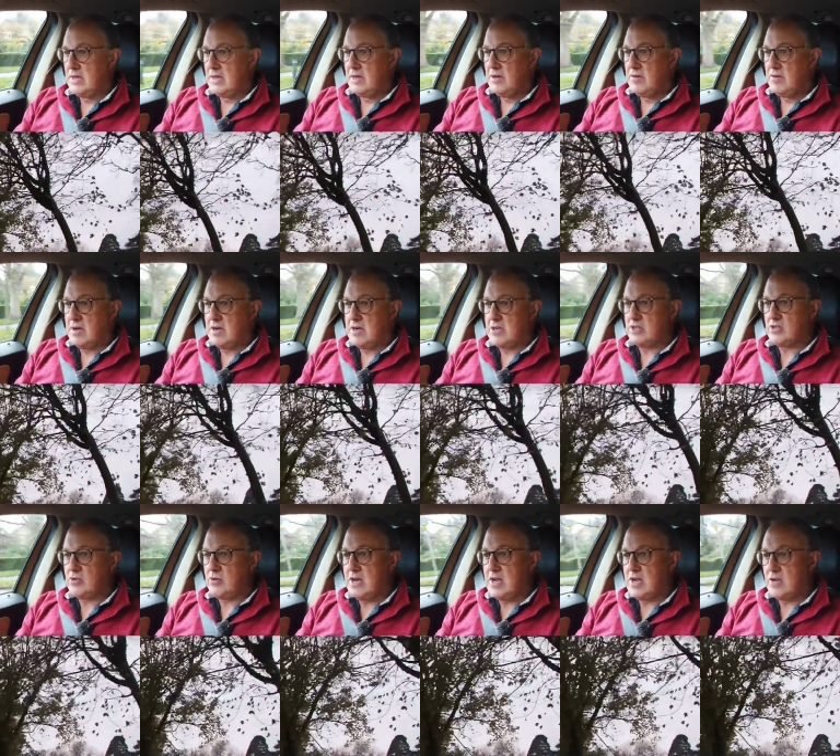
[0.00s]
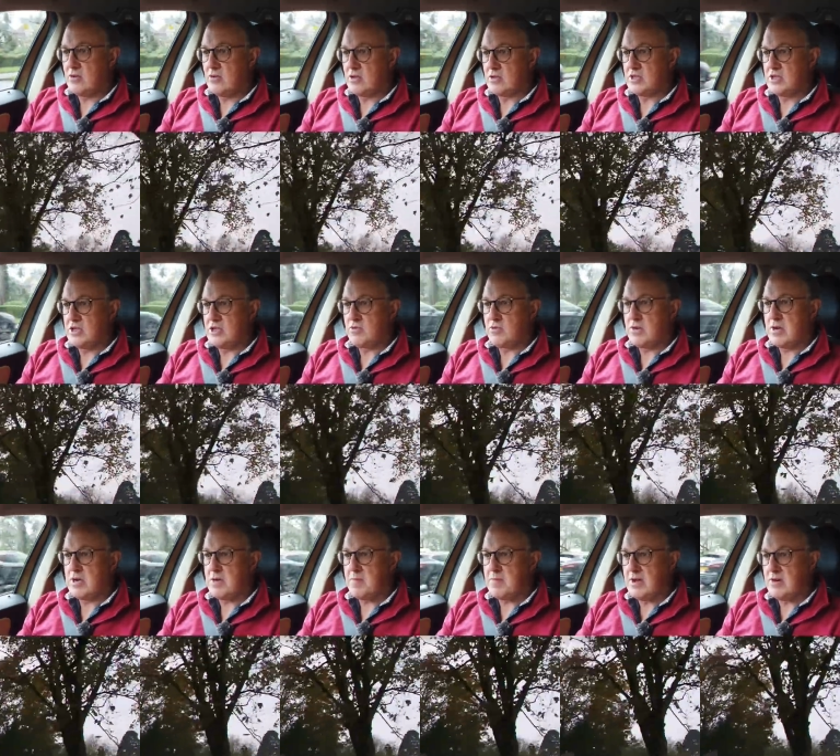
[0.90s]
Right, straight across this
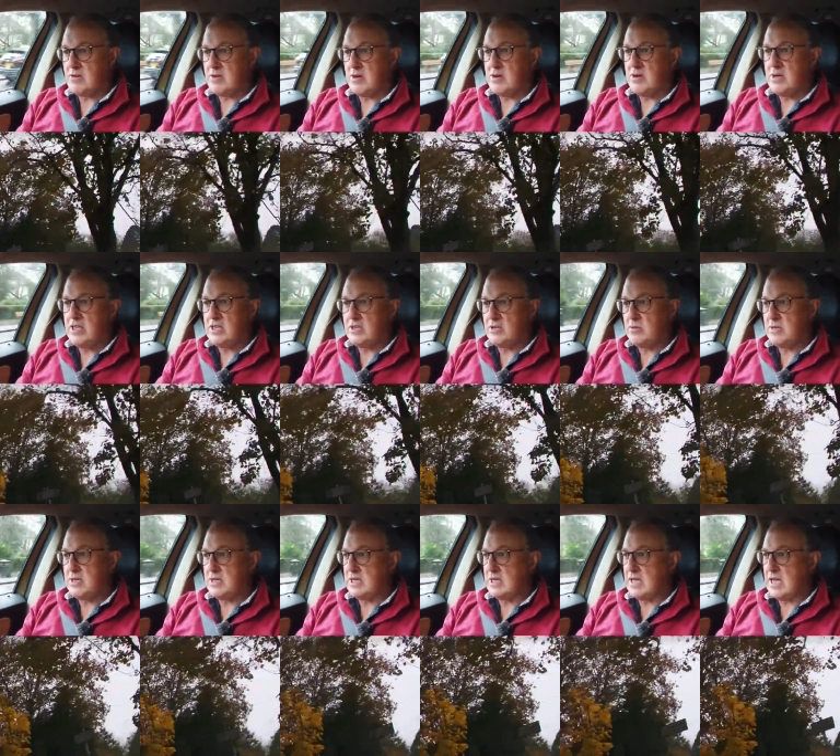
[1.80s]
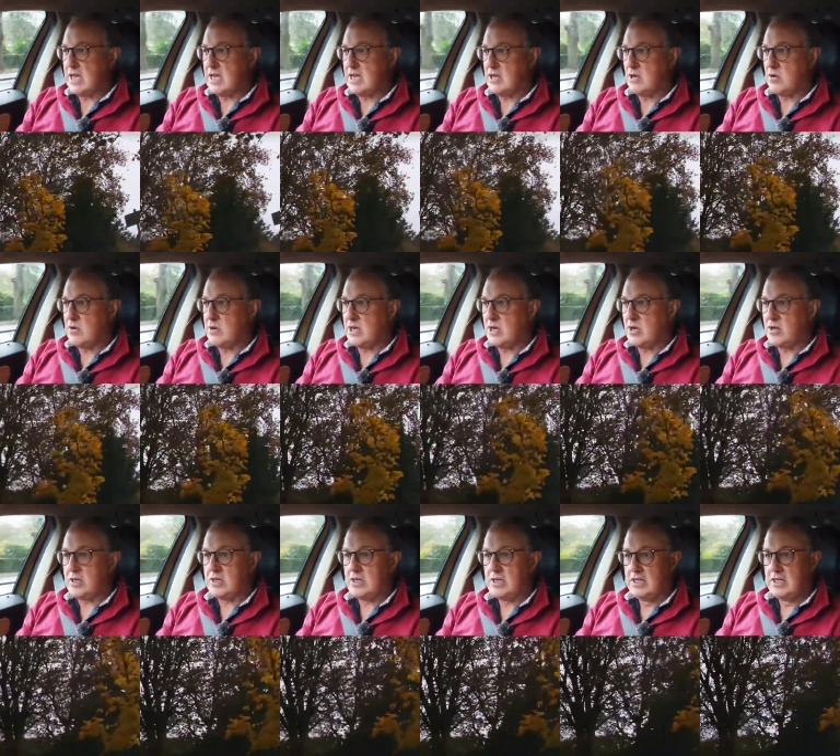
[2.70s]
roundabout, no need to indicate going
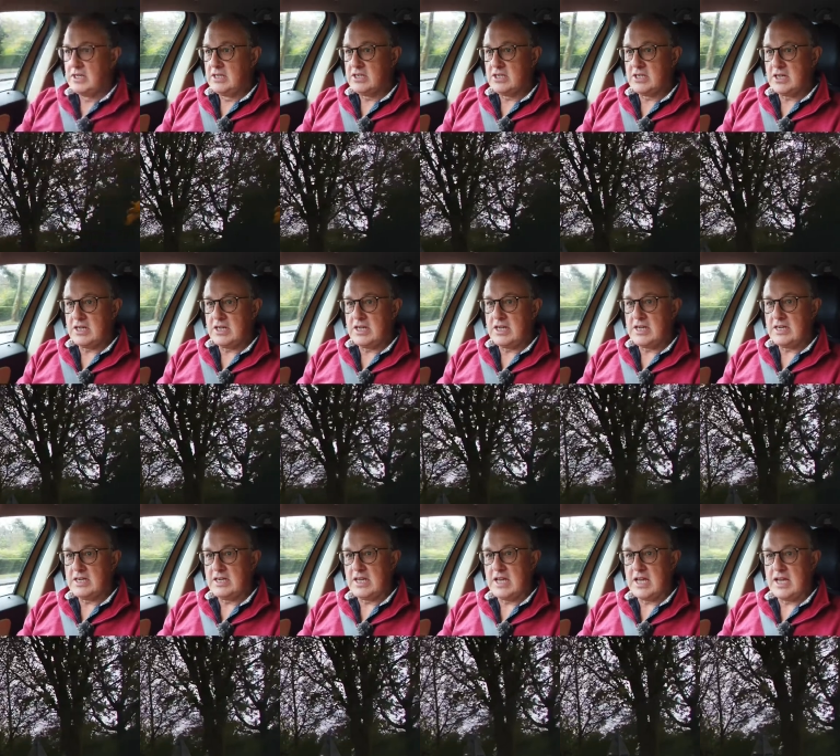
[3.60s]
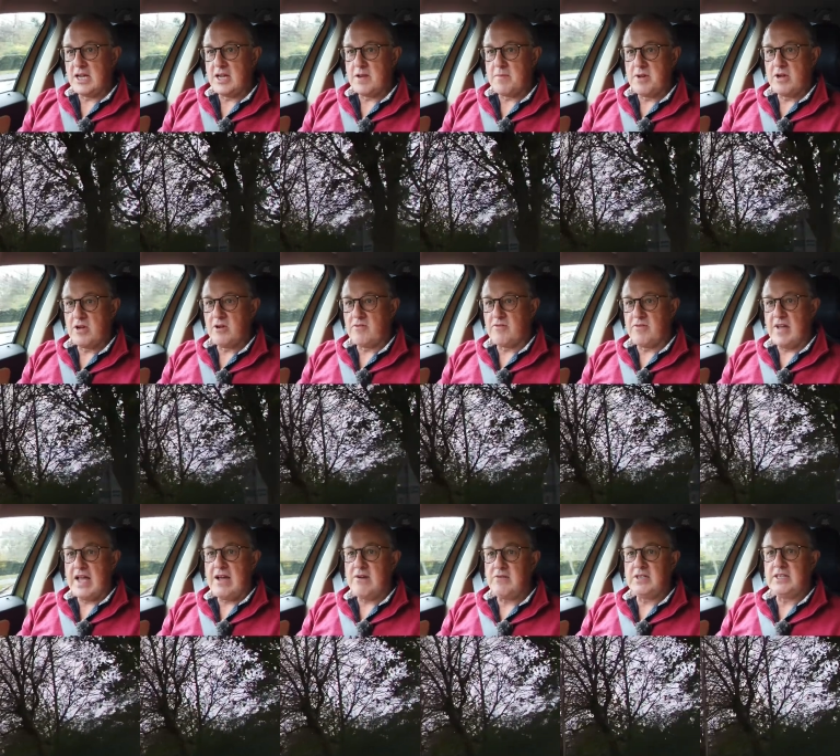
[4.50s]
on, certainly indicate coming off.
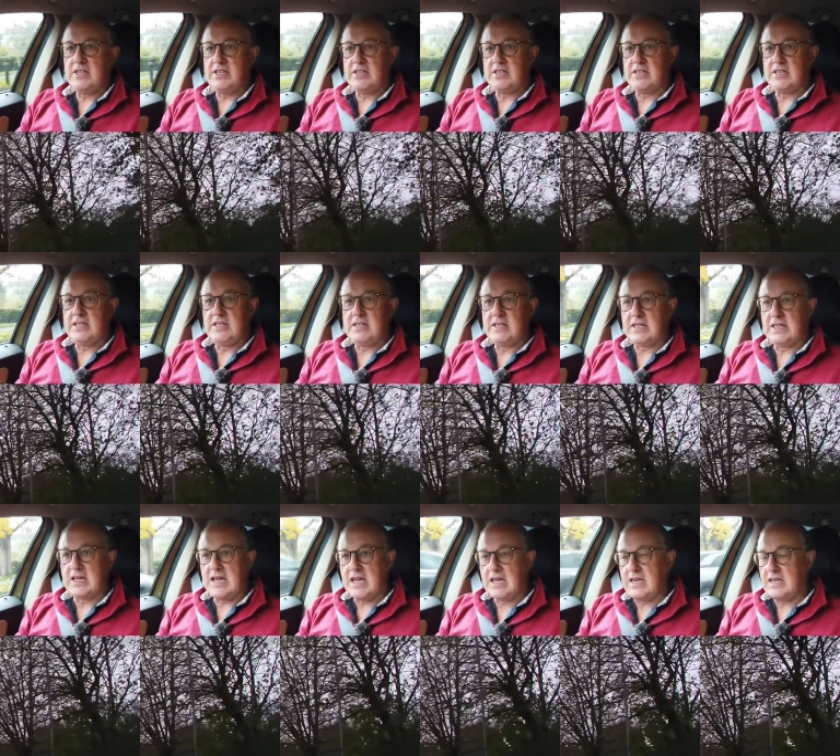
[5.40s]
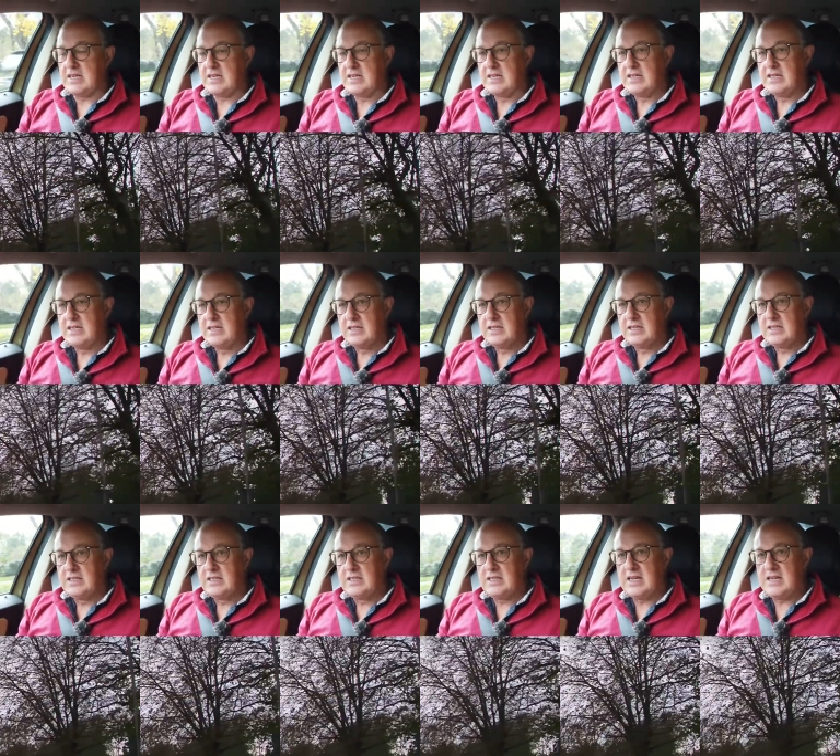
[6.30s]
Audi didn't indicate,
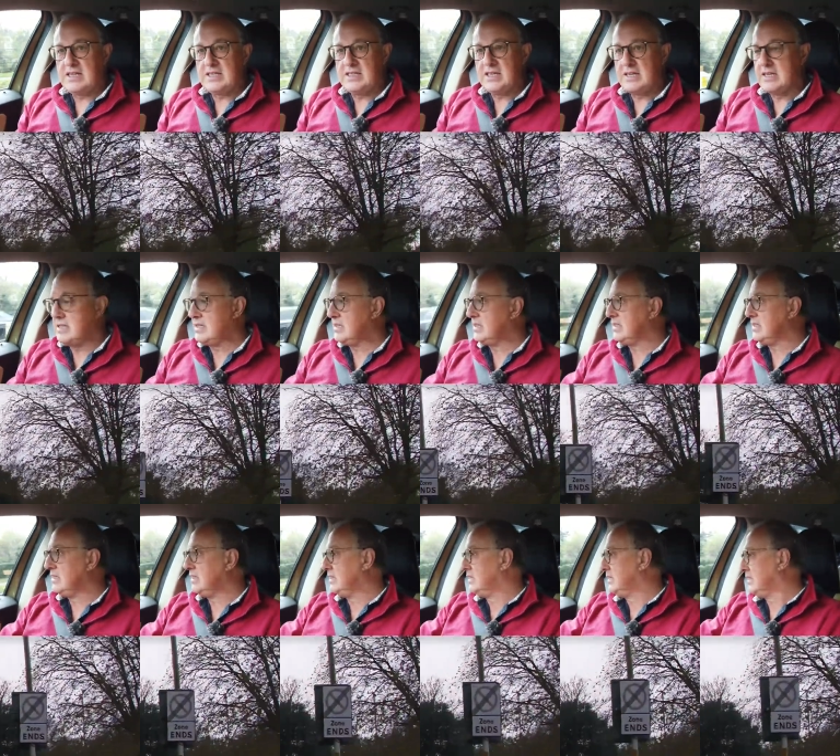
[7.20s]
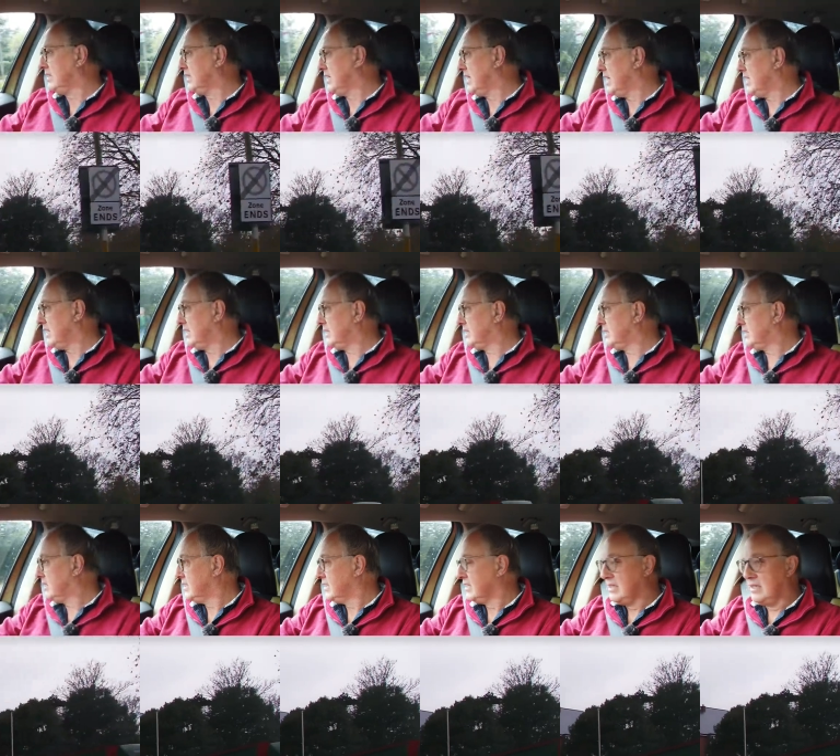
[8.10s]
Dacia didn't indicate,
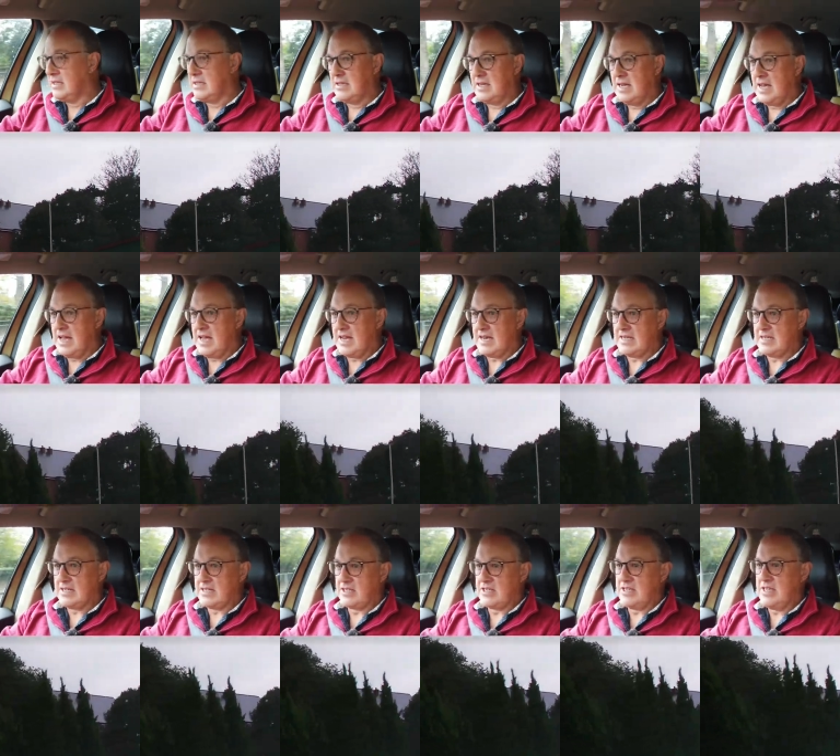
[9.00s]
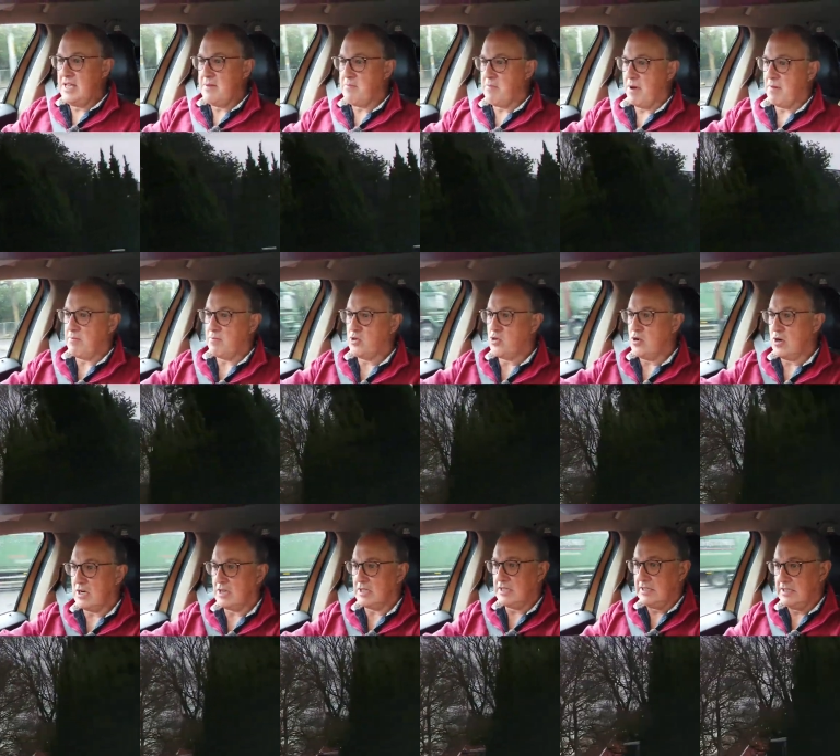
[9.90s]
and tip-up truck
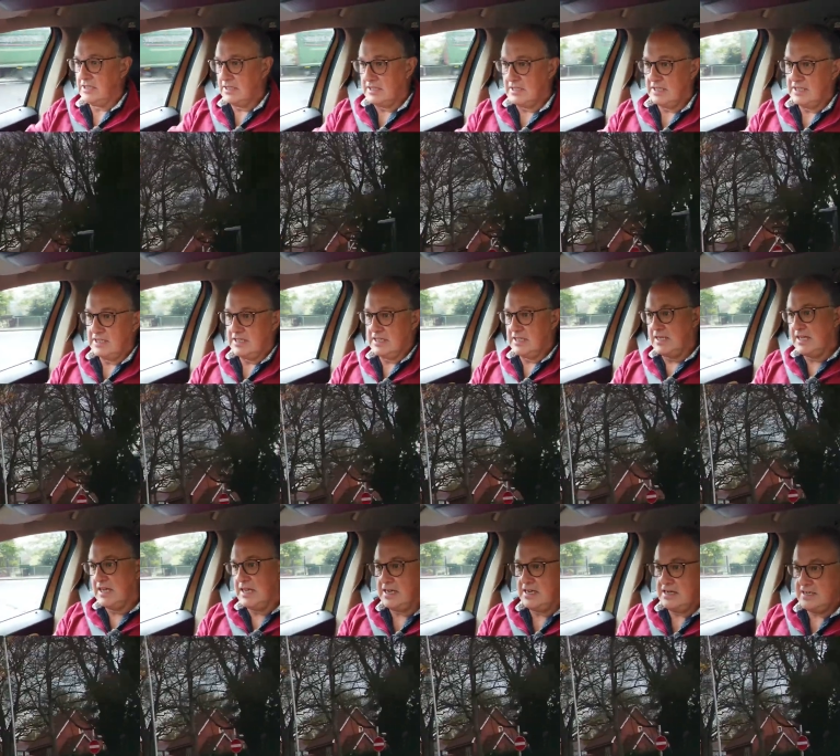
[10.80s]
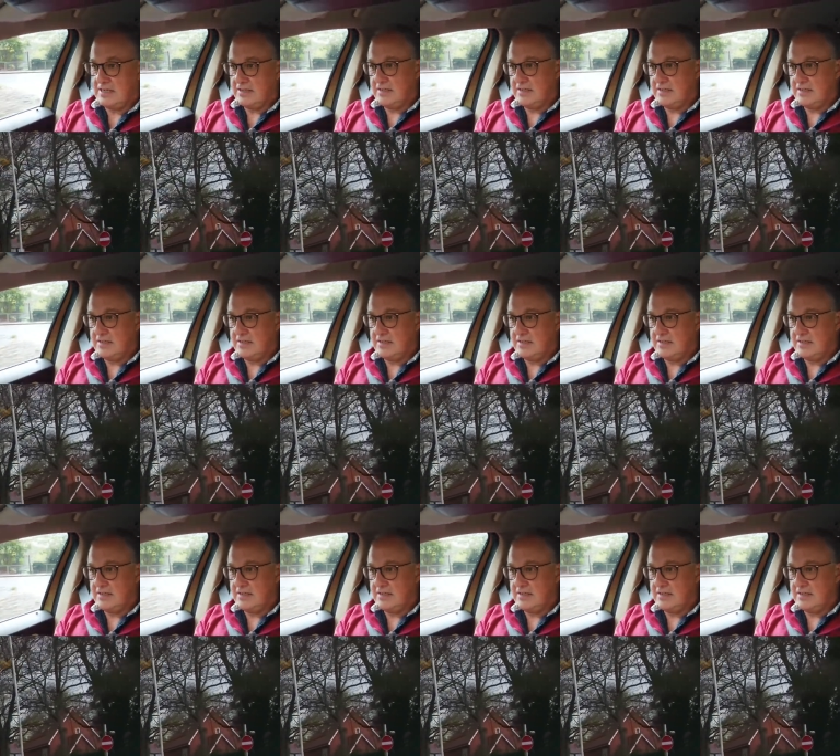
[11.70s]
didn't indicate.